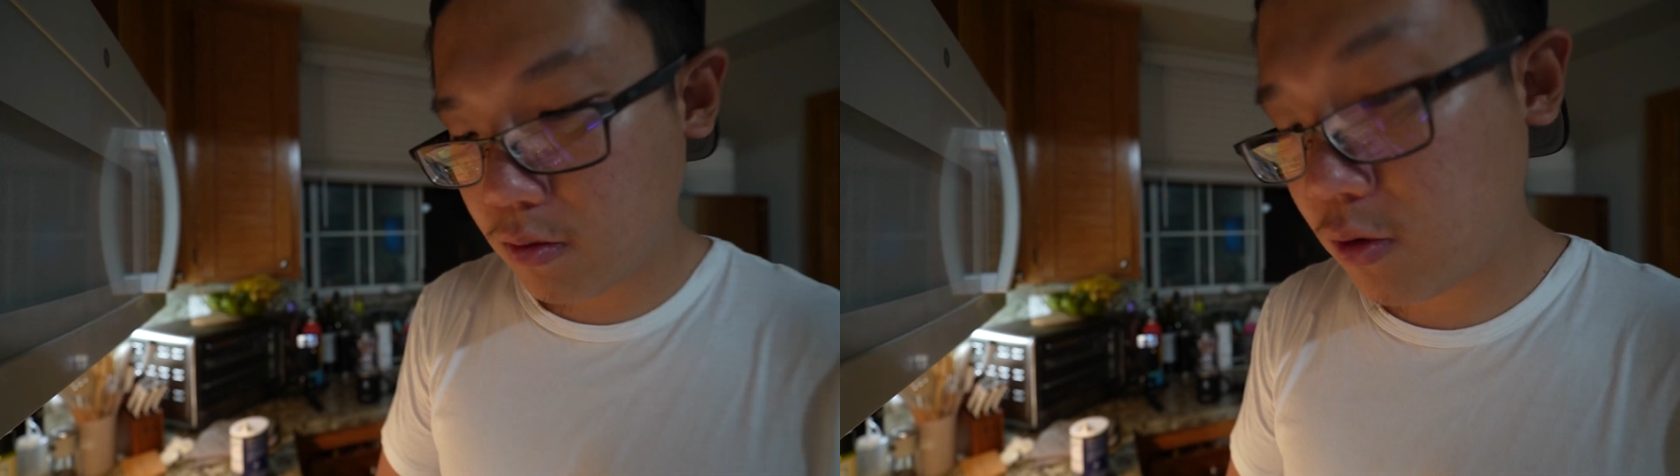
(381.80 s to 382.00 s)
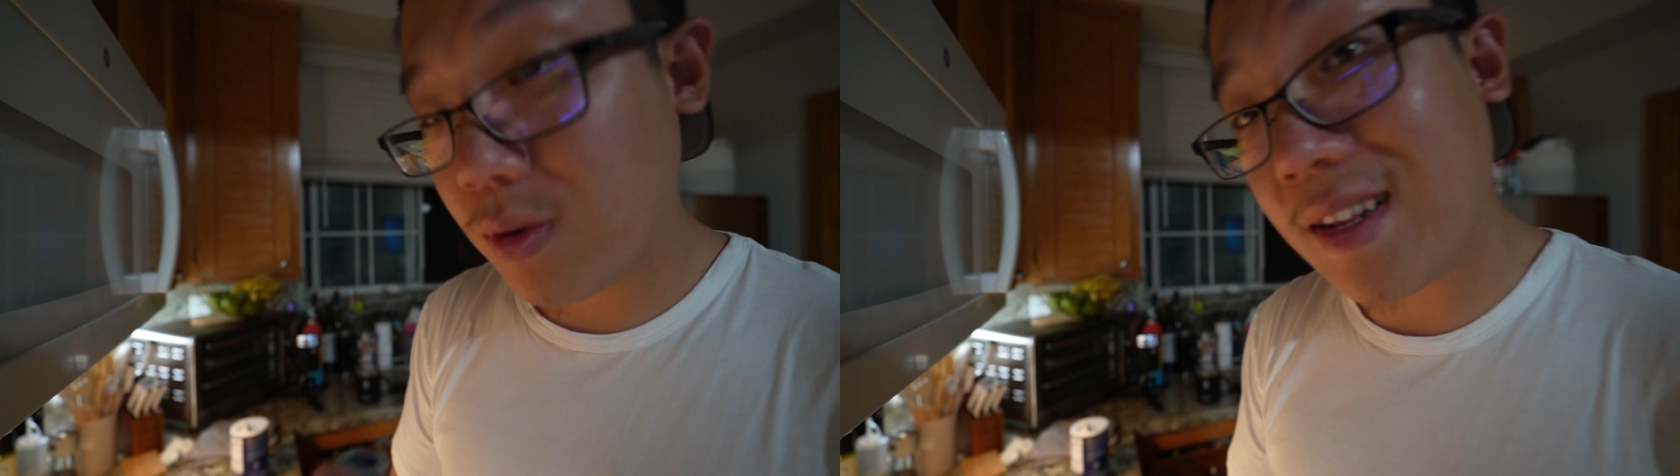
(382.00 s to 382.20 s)

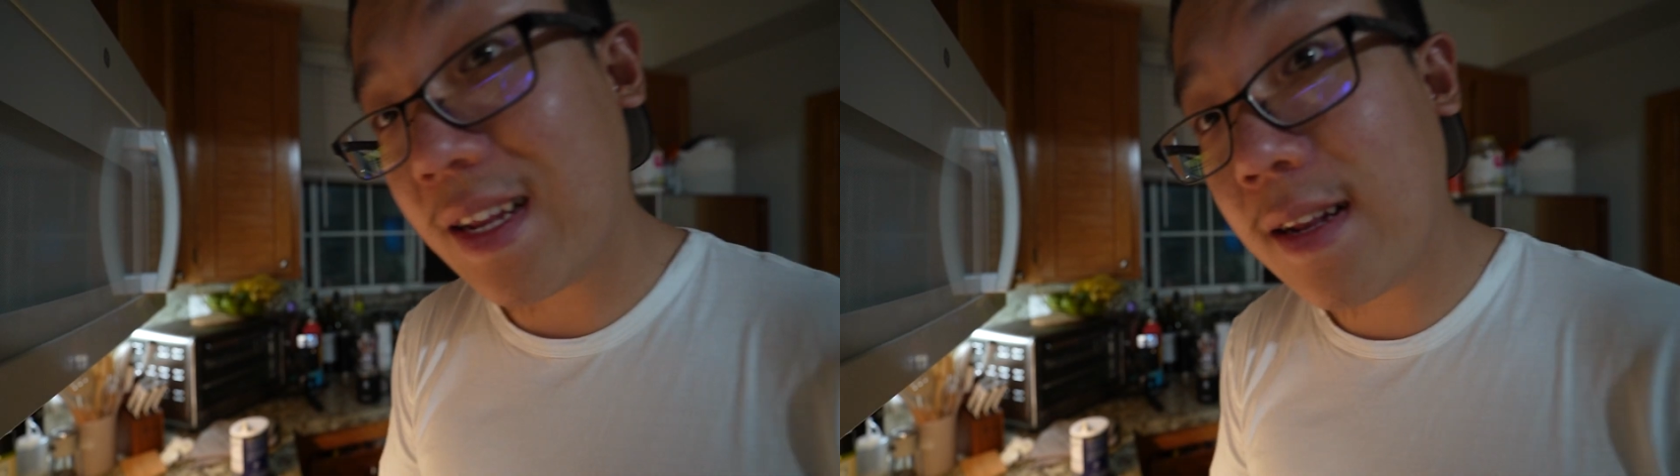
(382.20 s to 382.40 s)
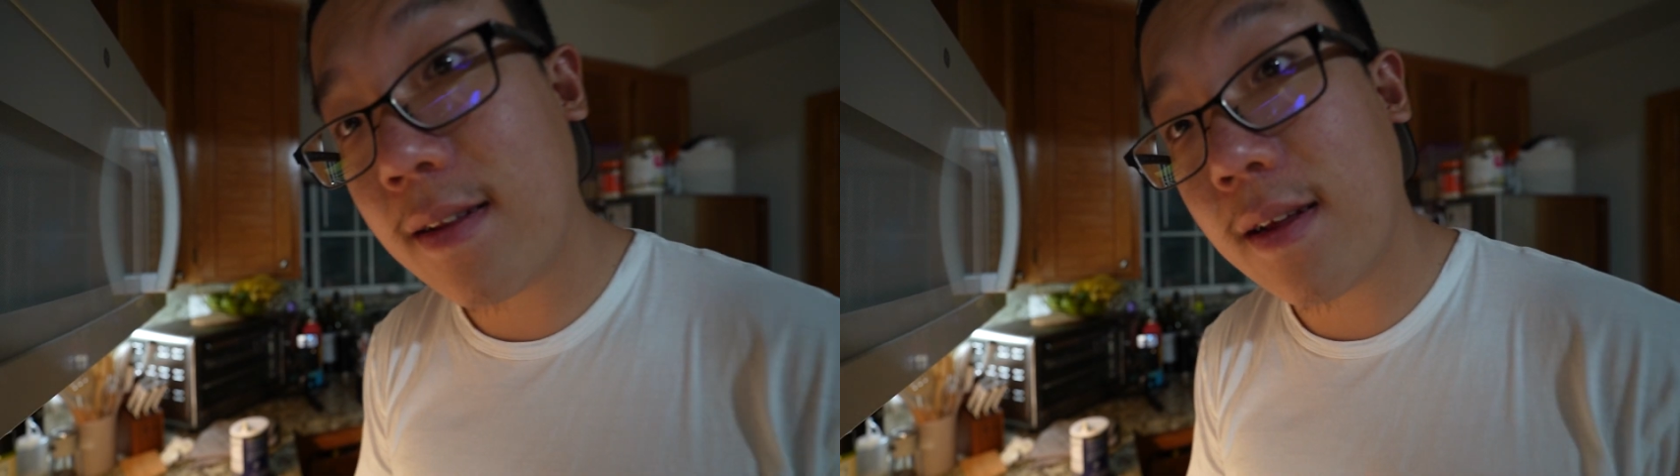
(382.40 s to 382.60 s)
So what
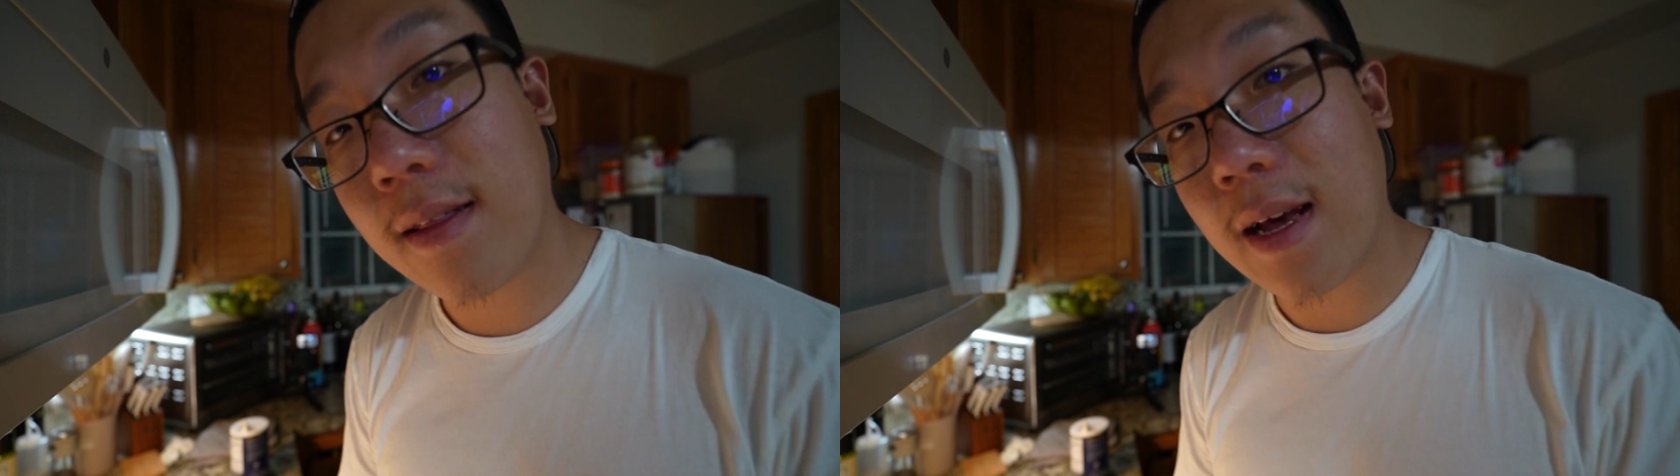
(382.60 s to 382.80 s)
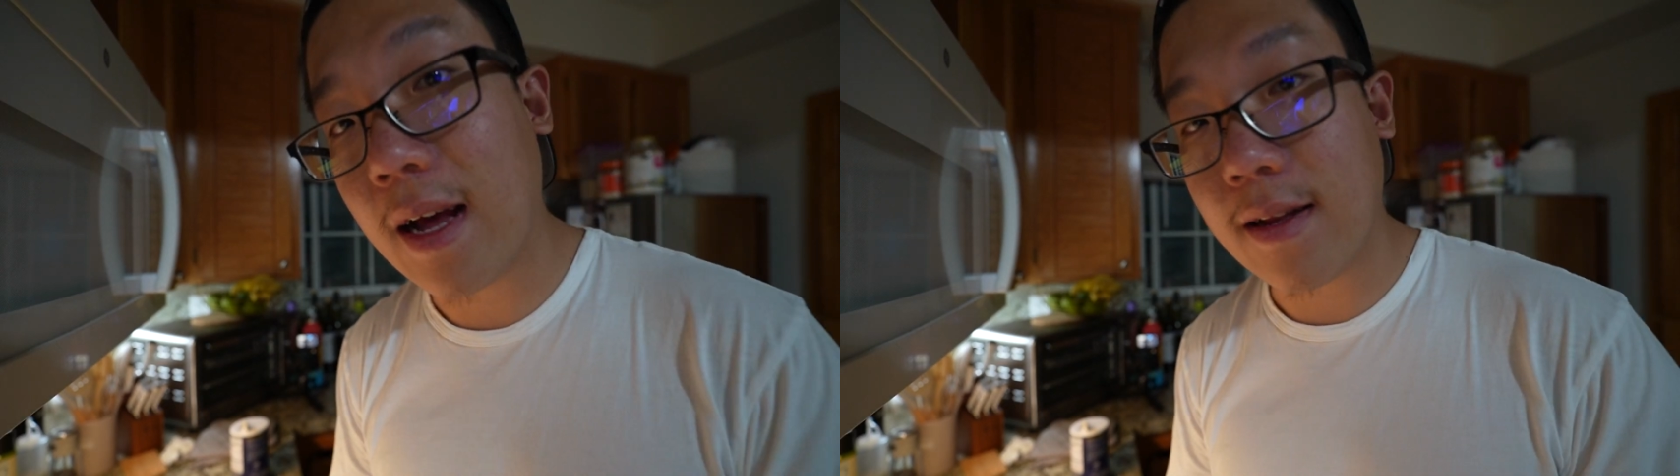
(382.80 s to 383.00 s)
Dean
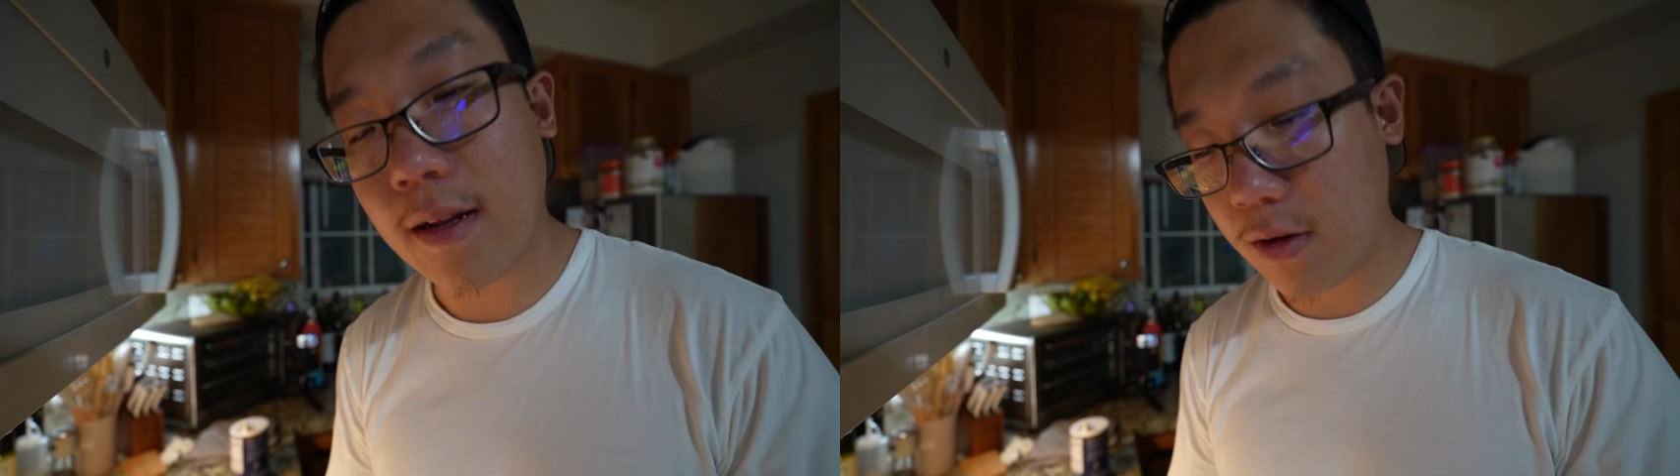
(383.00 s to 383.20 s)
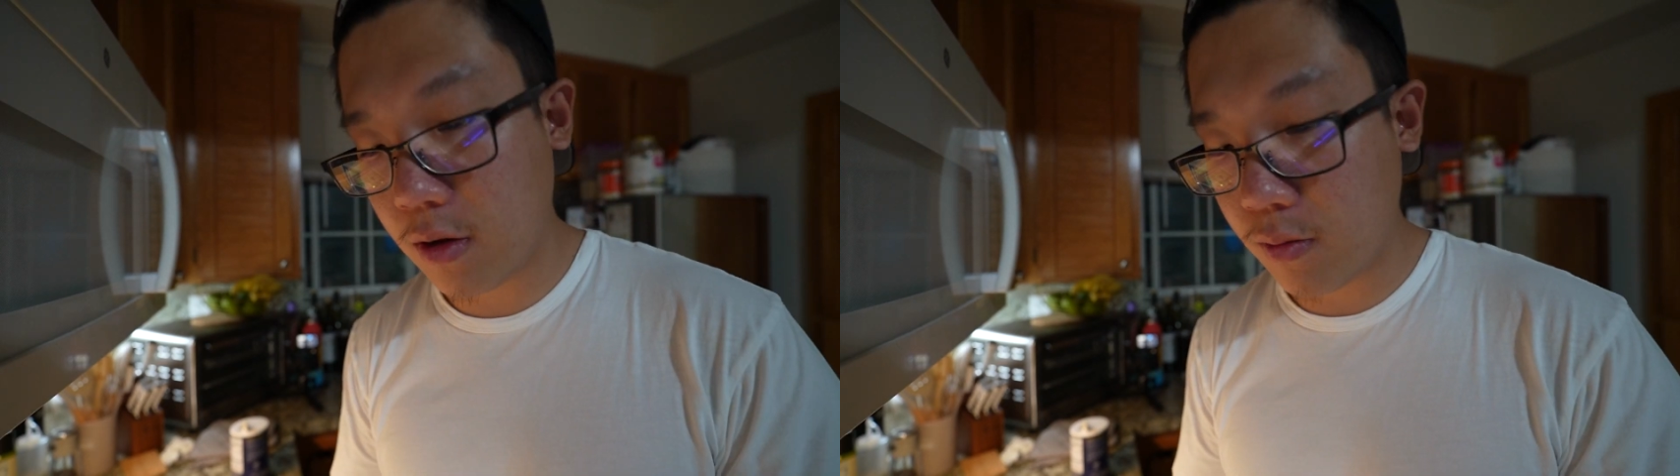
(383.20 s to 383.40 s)
did that I
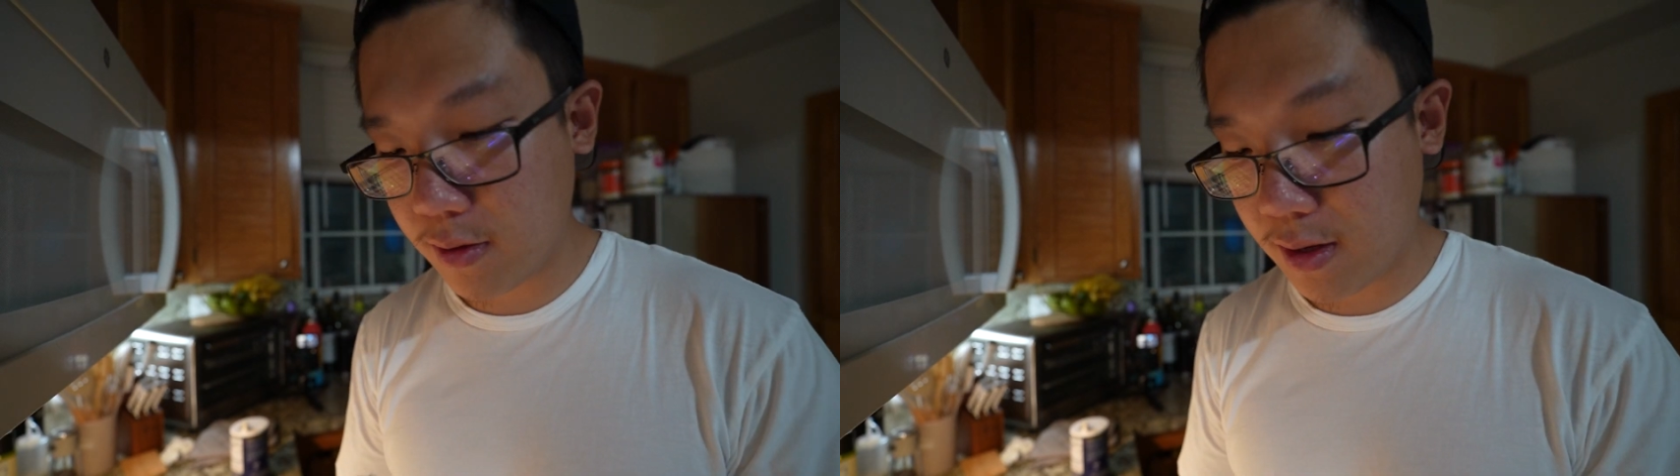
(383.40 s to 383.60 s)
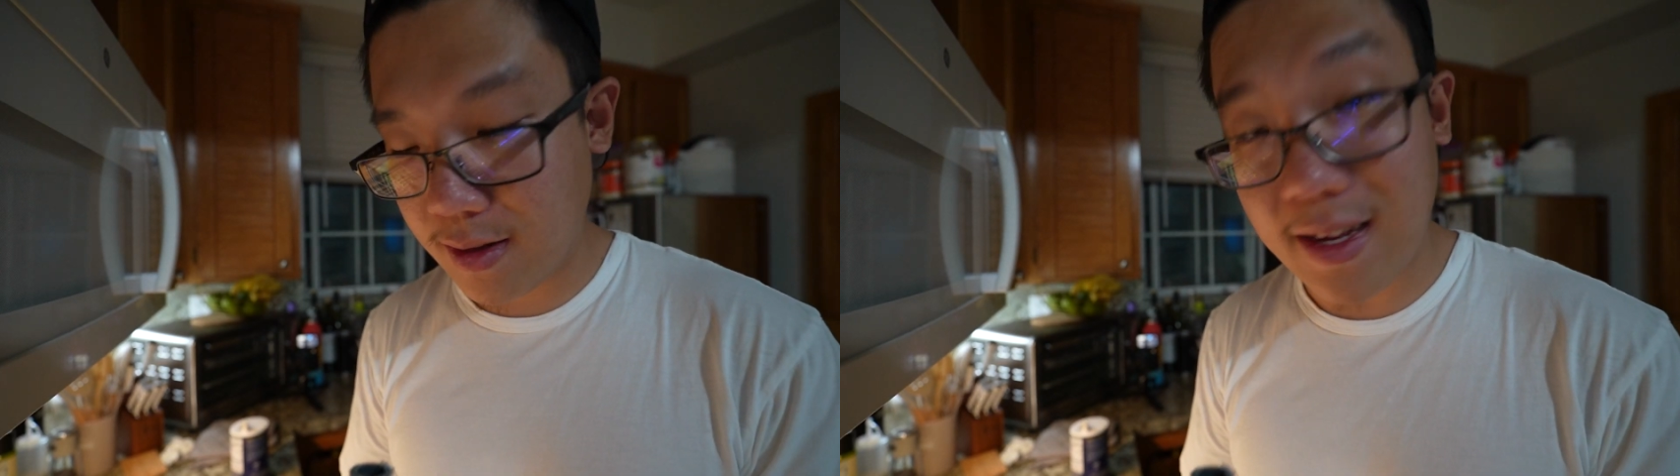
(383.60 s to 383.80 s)
didn't do was he